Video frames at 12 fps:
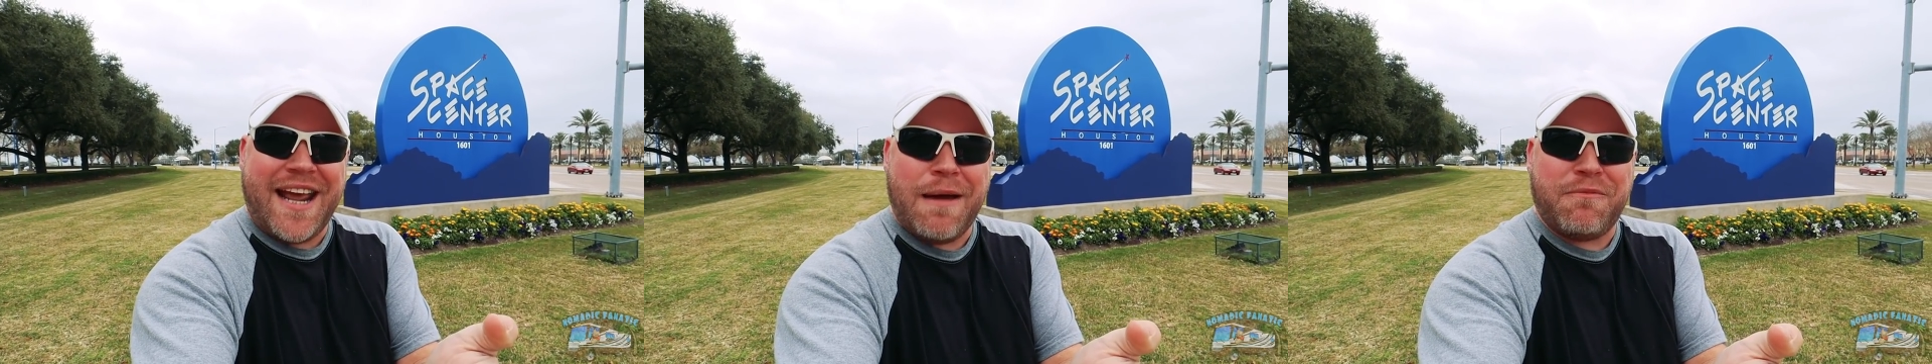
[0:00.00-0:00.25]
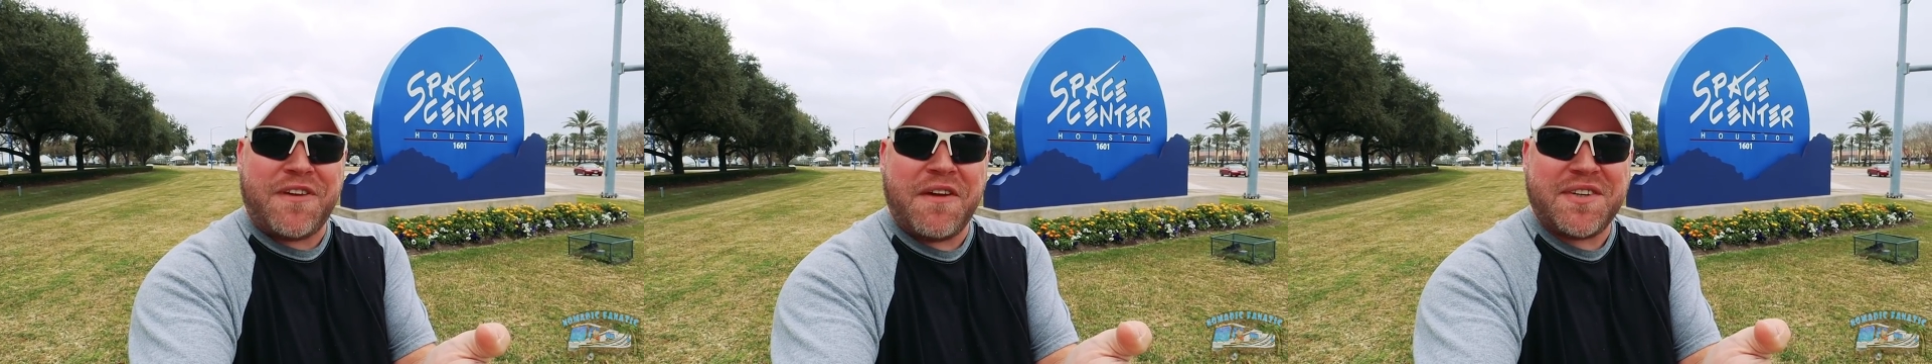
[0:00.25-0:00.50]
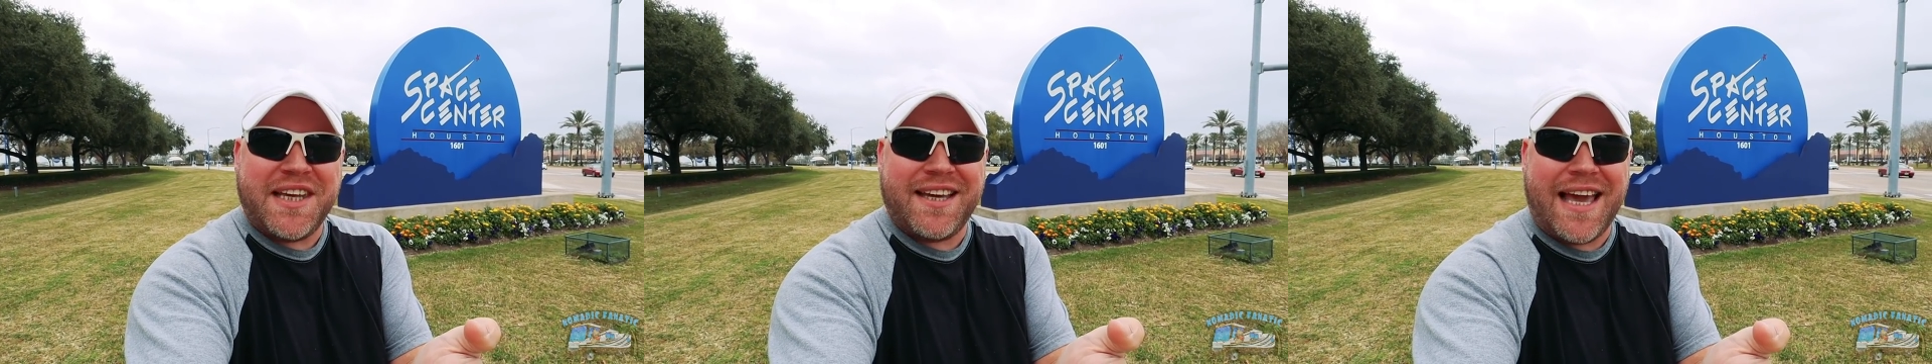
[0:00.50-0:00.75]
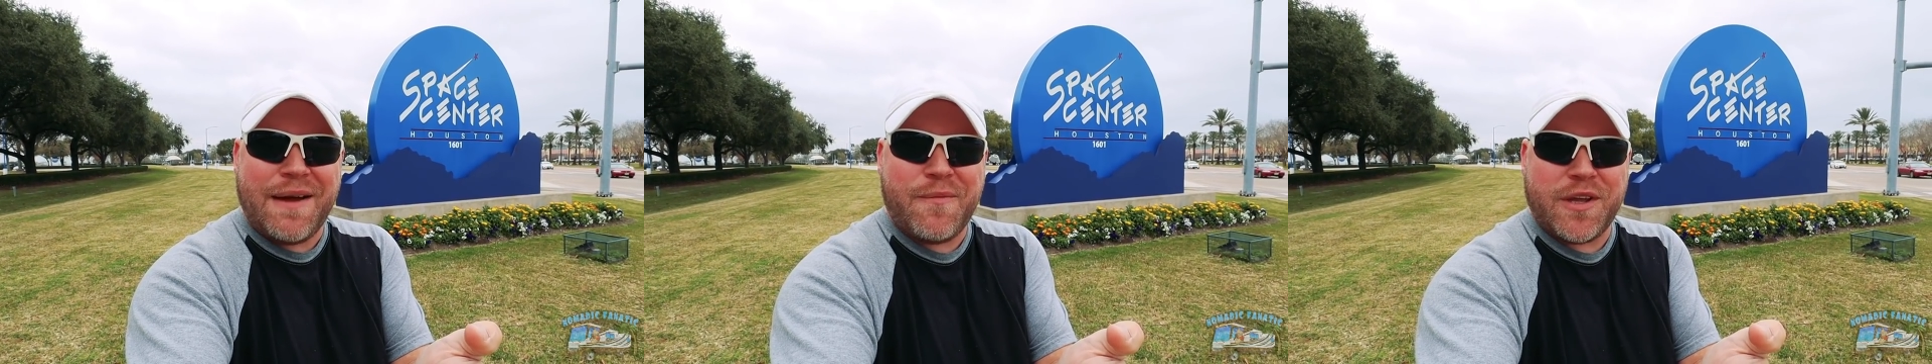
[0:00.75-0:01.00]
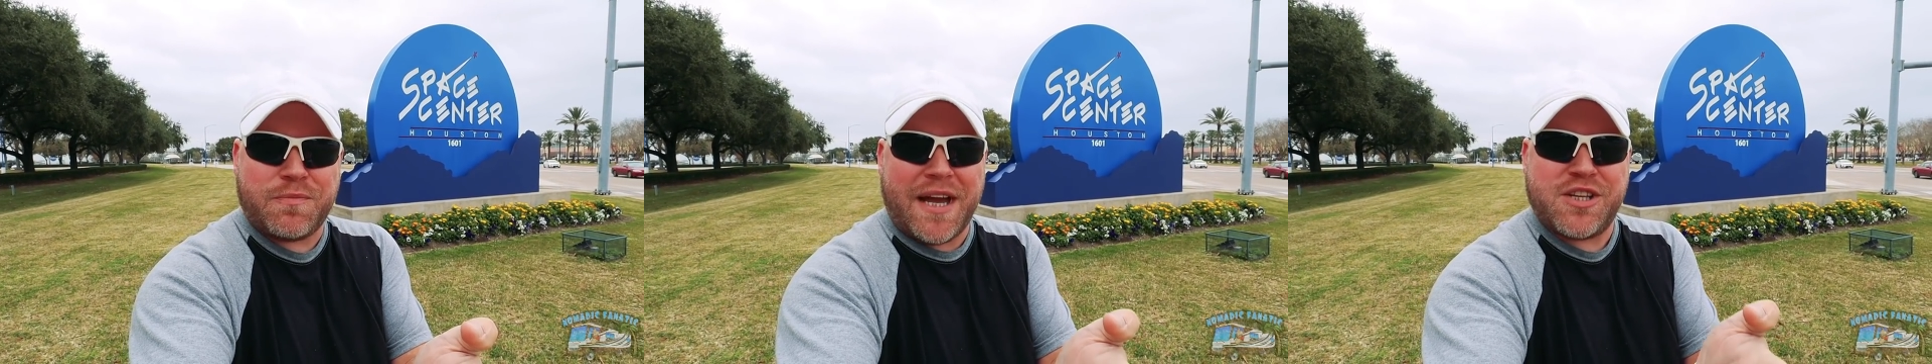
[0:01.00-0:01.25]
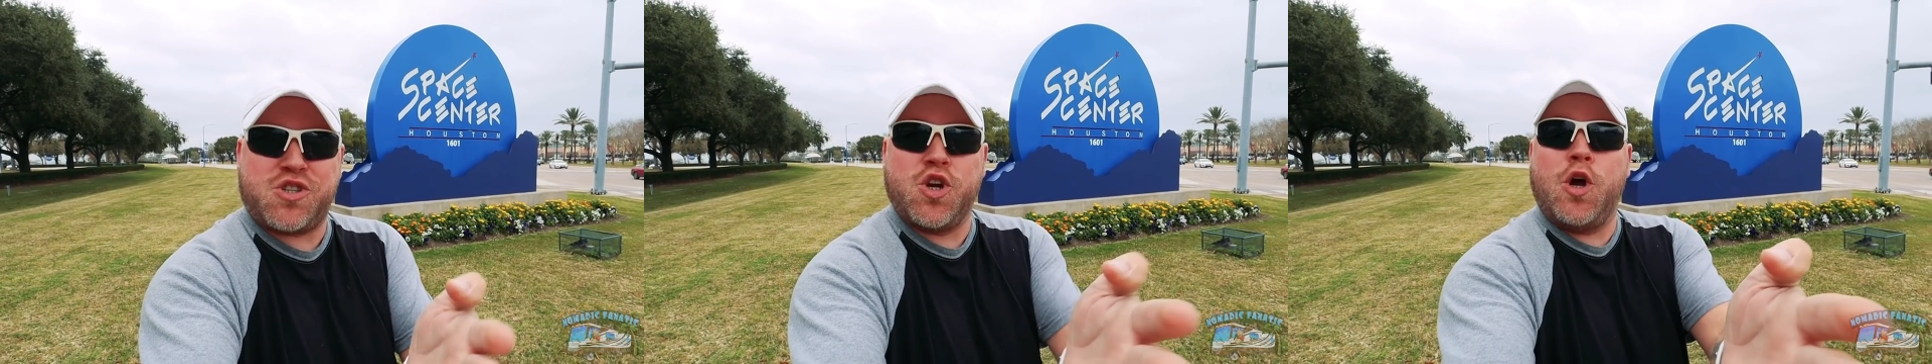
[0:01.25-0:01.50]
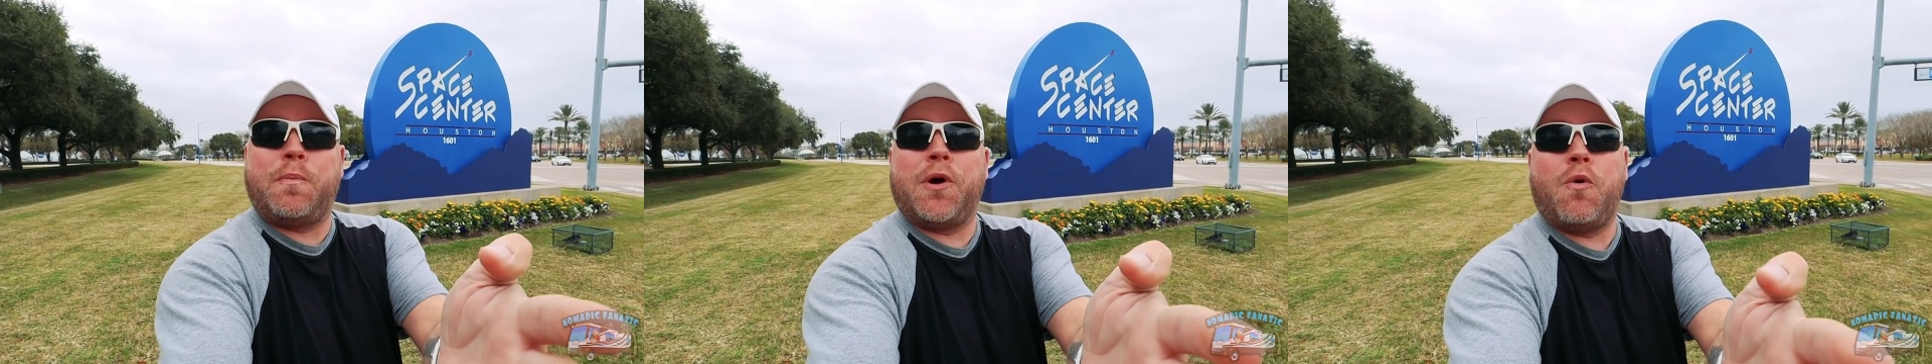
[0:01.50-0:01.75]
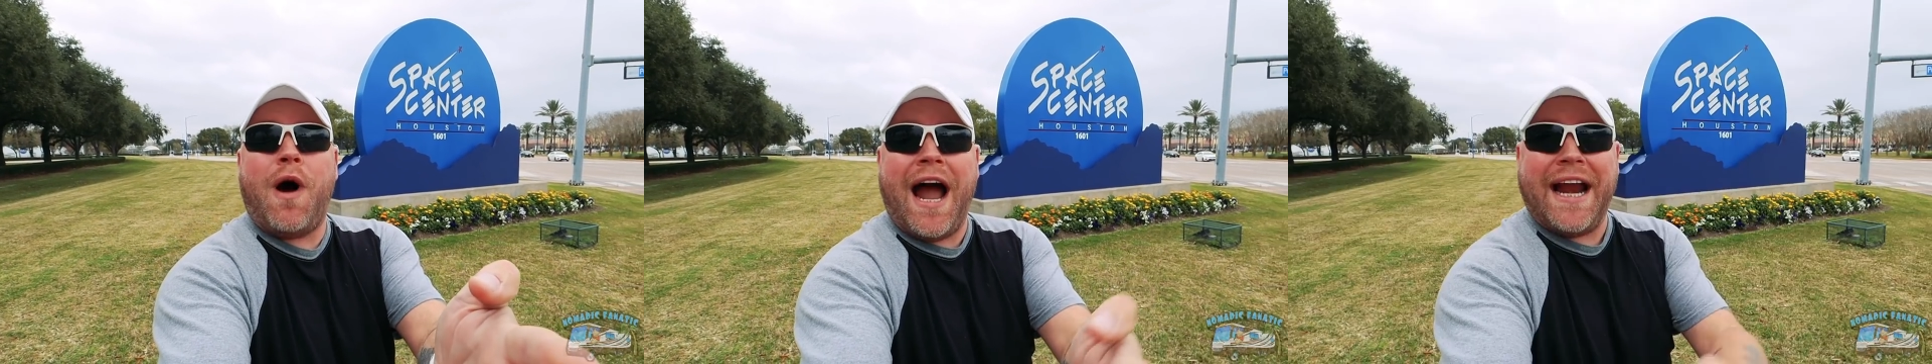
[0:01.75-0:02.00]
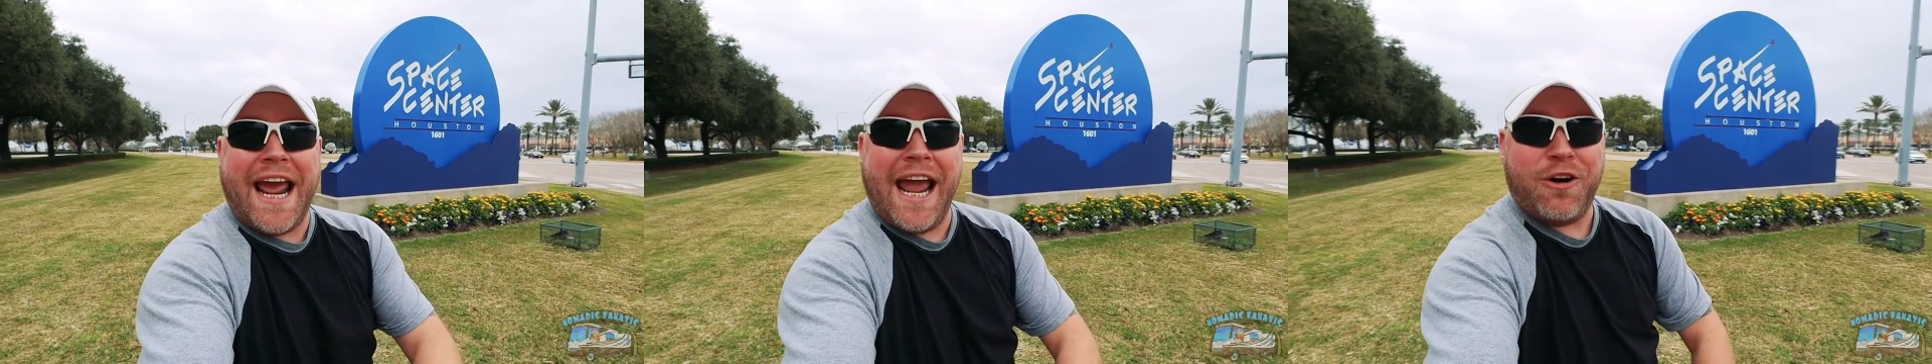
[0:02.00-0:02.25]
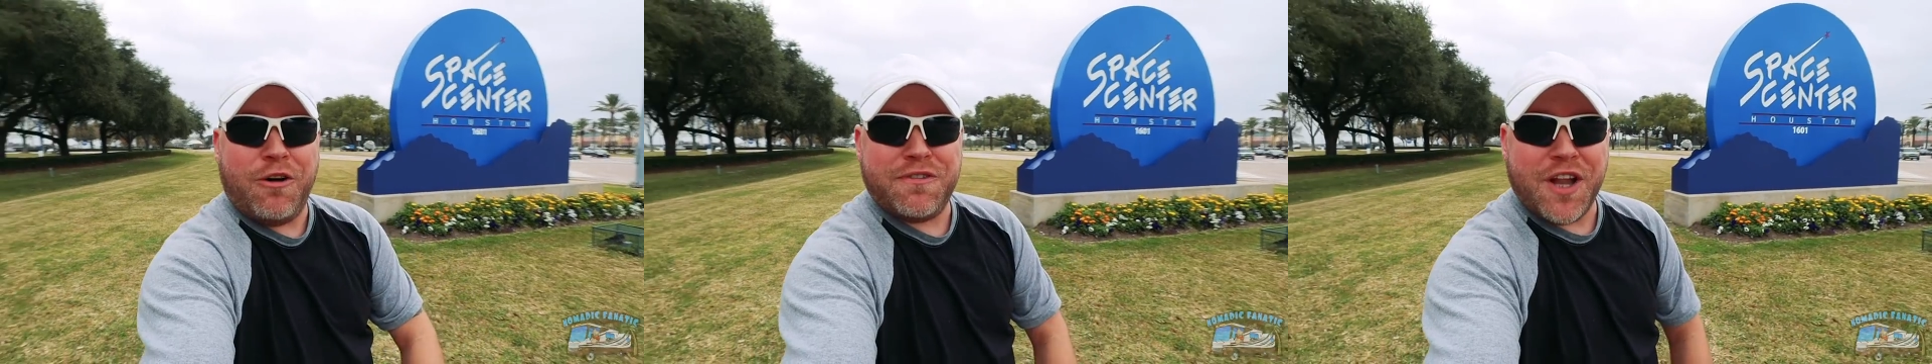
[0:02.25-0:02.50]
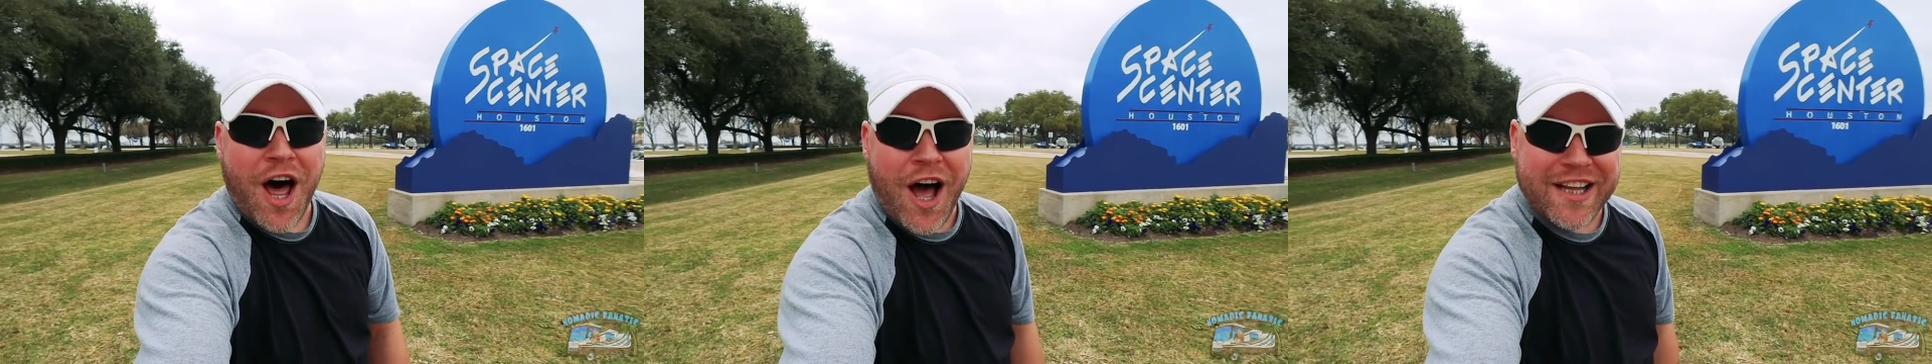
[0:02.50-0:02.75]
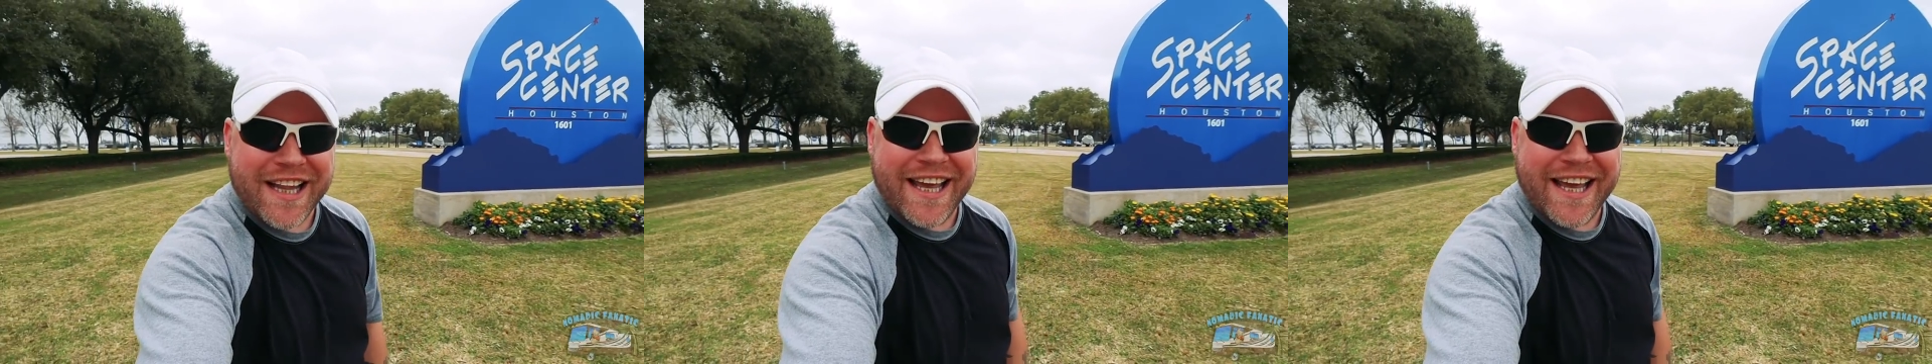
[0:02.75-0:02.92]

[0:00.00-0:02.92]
M50 again with my super wide angle vlog